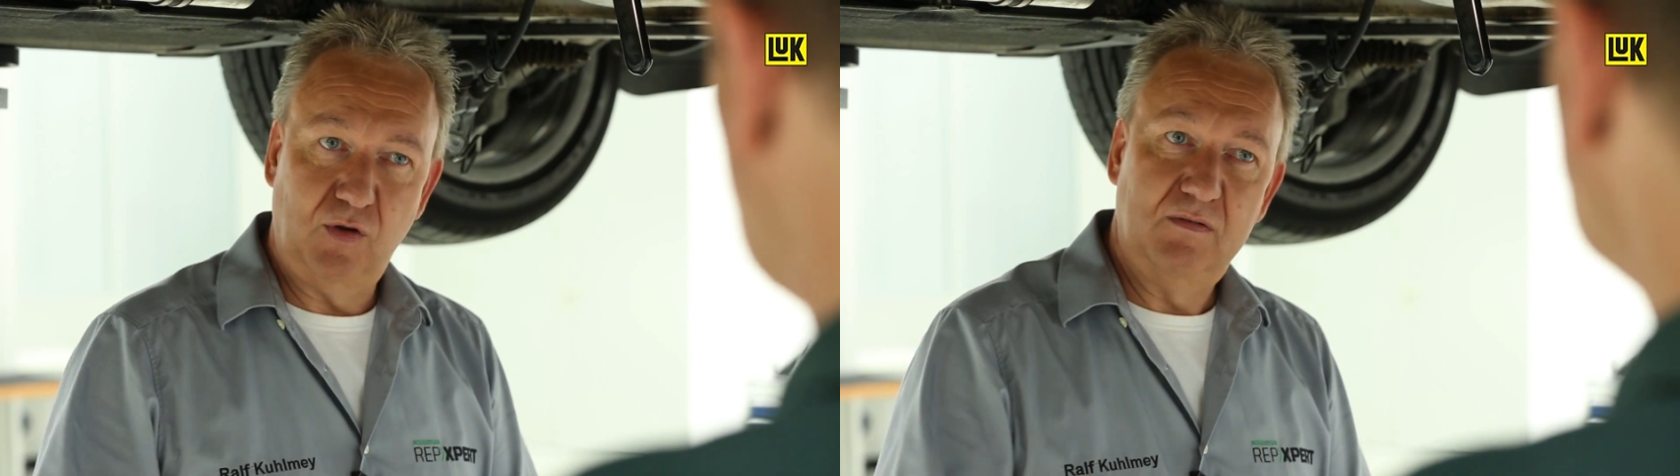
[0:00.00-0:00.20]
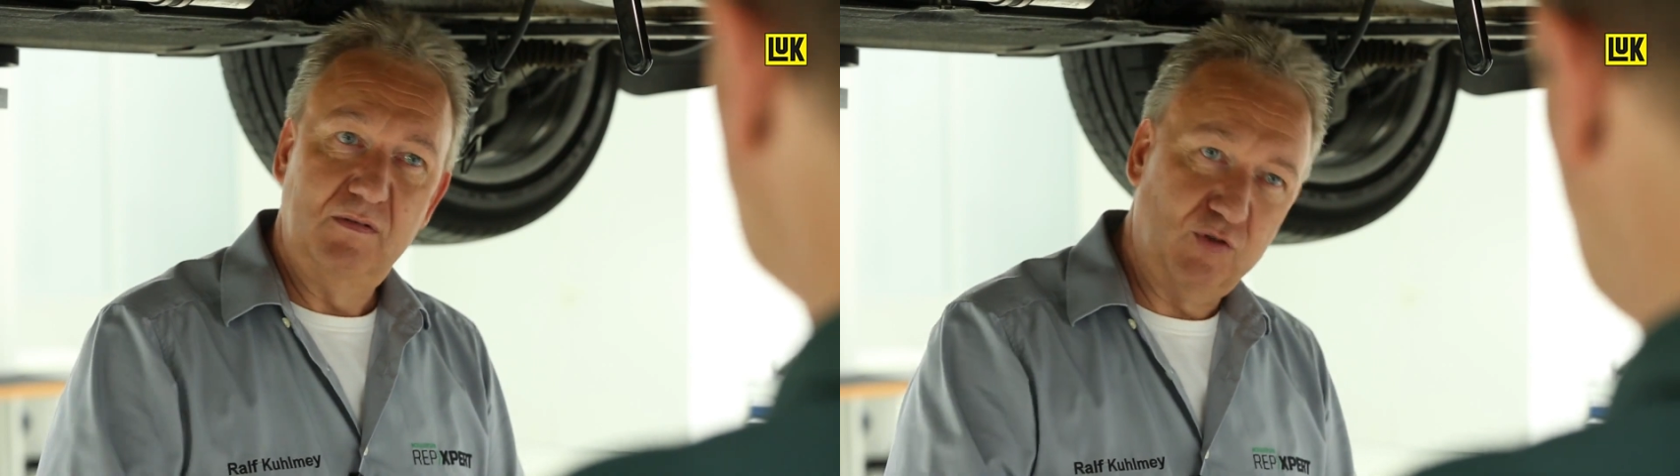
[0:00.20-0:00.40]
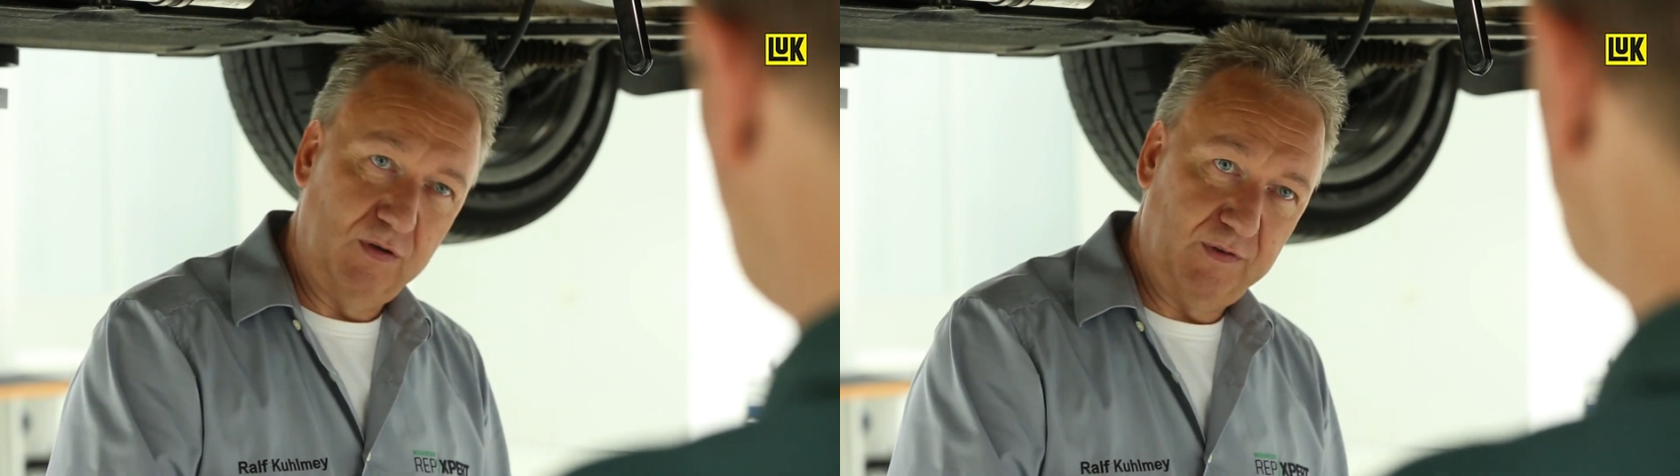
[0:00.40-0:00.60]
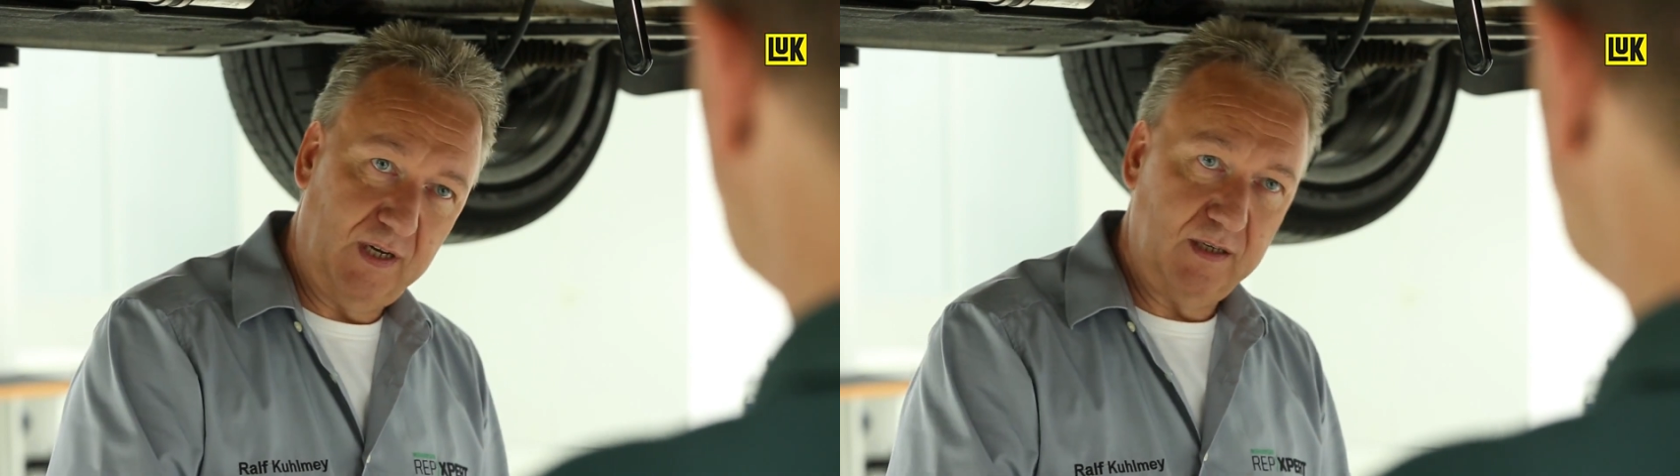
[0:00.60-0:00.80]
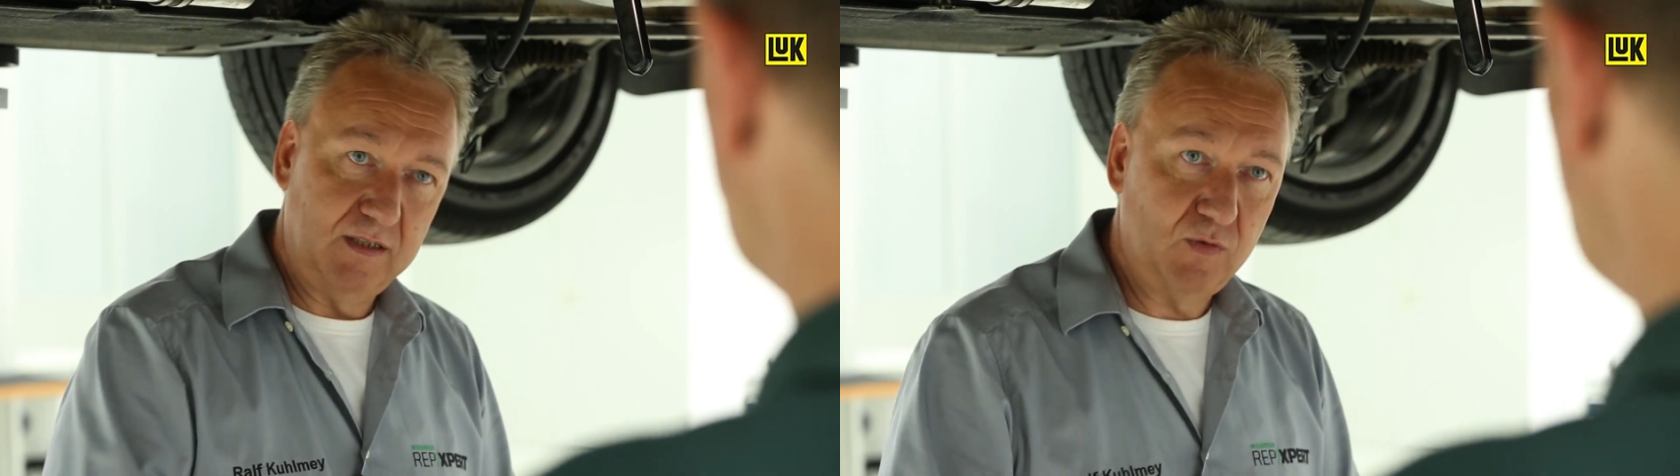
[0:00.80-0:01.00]
any
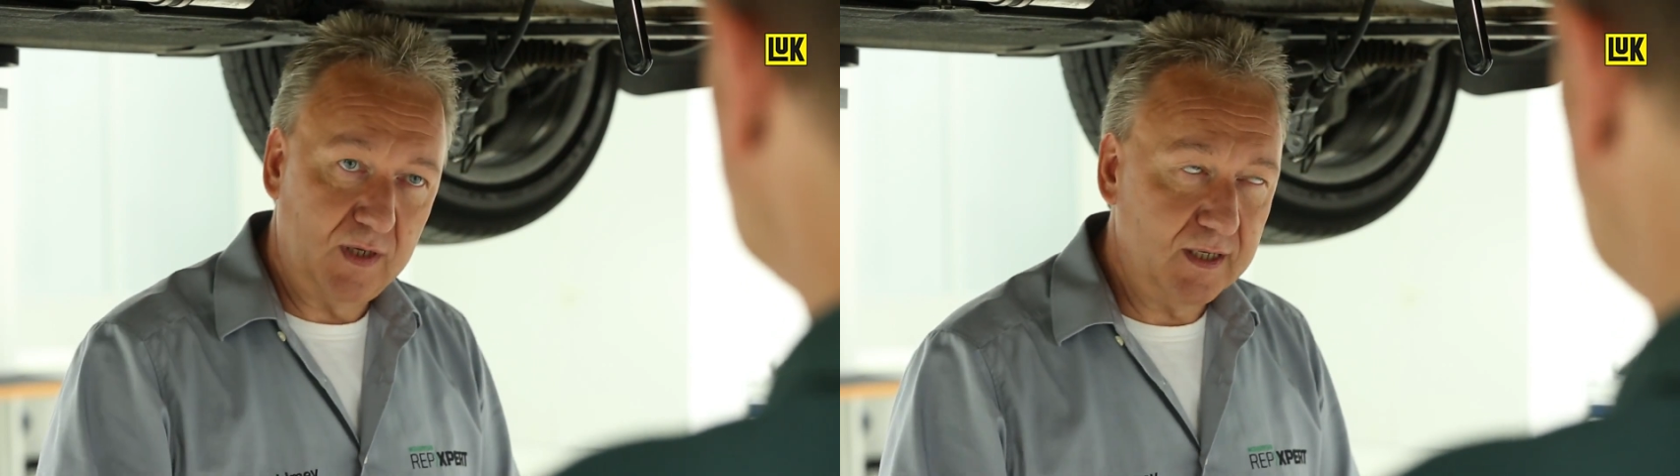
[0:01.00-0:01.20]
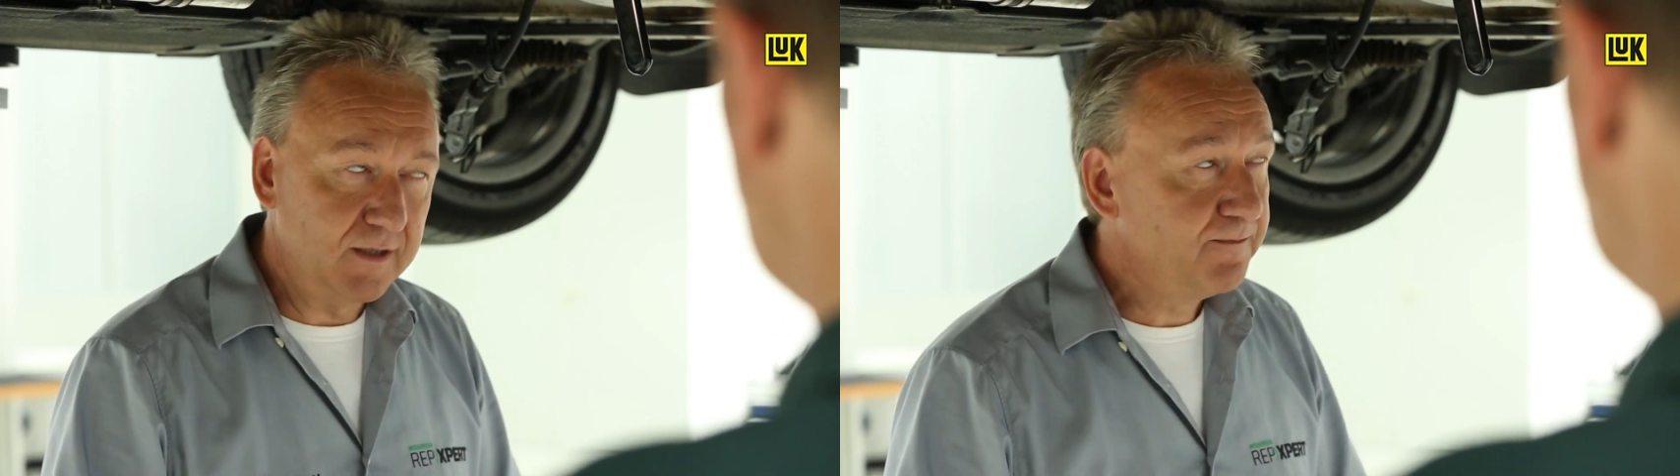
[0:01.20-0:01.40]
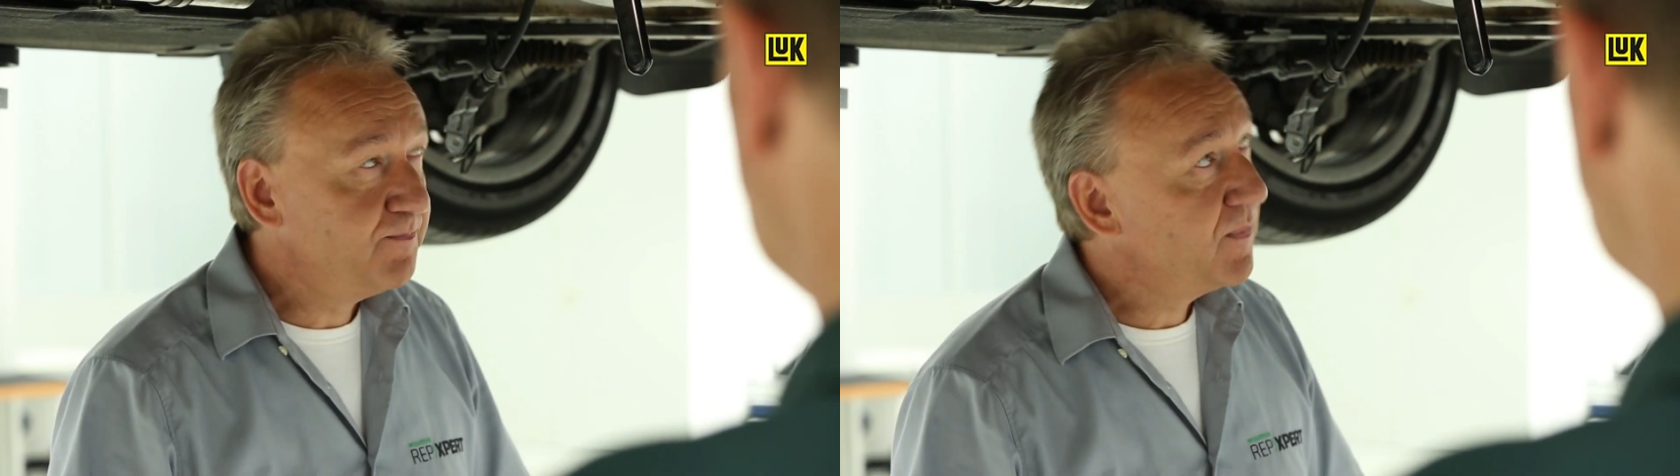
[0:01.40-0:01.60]
rock, and if so,